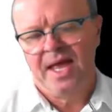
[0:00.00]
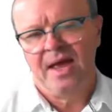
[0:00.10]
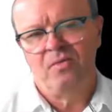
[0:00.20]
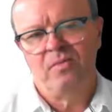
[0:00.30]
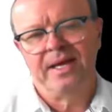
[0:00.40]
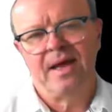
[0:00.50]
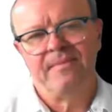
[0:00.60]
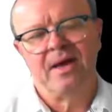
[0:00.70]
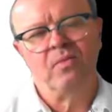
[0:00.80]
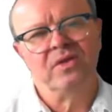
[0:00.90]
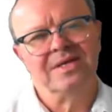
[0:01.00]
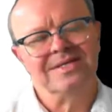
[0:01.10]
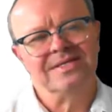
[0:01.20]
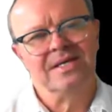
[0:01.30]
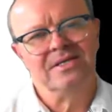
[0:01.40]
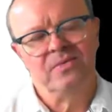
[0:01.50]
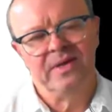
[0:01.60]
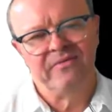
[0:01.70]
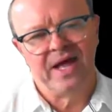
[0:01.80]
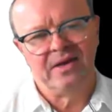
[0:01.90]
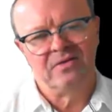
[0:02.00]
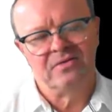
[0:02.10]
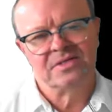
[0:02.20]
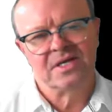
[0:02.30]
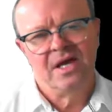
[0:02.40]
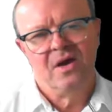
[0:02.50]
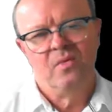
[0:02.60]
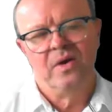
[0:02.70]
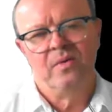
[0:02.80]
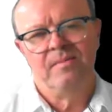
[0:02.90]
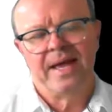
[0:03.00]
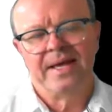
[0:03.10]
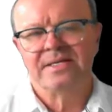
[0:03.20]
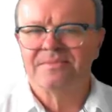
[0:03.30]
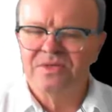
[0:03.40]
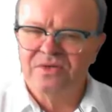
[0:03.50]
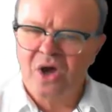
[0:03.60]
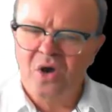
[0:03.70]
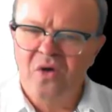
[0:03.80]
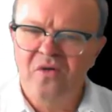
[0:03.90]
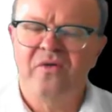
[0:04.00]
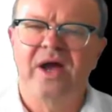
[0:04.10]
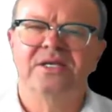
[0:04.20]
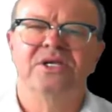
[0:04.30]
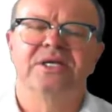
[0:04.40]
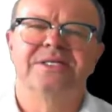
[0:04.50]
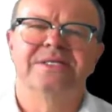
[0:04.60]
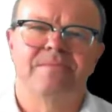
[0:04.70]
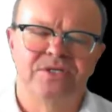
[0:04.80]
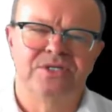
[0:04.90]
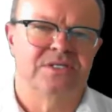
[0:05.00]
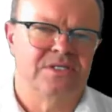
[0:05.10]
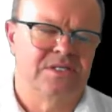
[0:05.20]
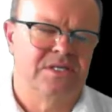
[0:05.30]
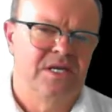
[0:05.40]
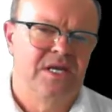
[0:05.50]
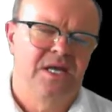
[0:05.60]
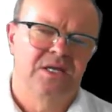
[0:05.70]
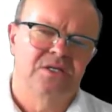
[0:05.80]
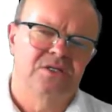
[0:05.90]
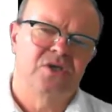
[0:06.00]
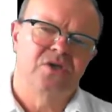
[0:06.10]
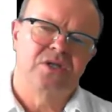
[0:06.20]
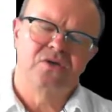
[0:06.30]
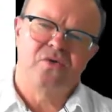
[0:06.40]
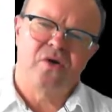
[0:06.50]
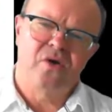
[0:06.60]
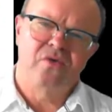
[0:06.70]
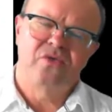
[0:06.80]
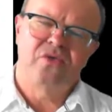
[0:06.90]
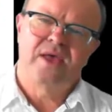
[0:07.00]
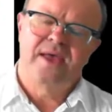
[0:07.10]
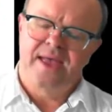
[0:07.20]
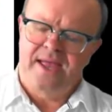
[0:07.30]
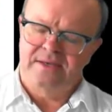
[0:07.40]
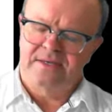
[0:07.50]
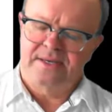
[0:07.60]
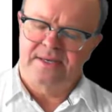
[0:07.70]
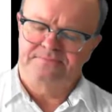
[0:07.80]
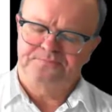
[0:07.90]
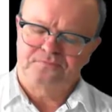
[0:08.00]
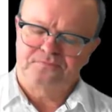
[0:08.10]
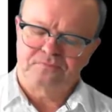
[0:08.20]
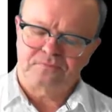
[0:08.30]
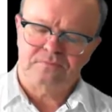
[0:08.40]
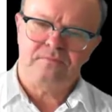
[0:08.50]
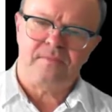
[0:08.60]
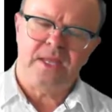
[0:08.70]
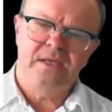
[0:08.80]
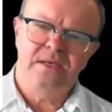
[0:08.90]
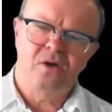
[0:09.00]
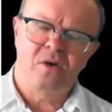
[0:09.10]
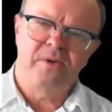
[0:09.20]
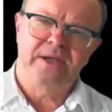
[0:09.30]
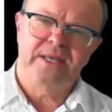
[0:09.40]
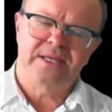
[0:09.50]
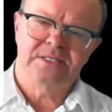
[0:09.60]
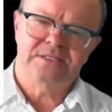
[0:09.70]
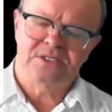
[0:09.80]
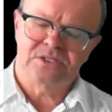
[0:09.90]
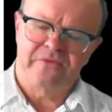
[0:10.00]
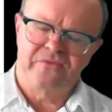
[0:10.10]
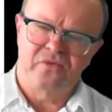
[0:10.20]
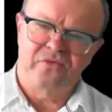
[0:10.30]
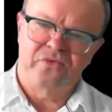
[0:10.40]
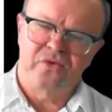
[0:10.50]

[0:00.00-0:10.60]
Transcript: and we'll be coming up with continuing values where we make some sort of overarching assumptions concerning growth and operating assets and so forth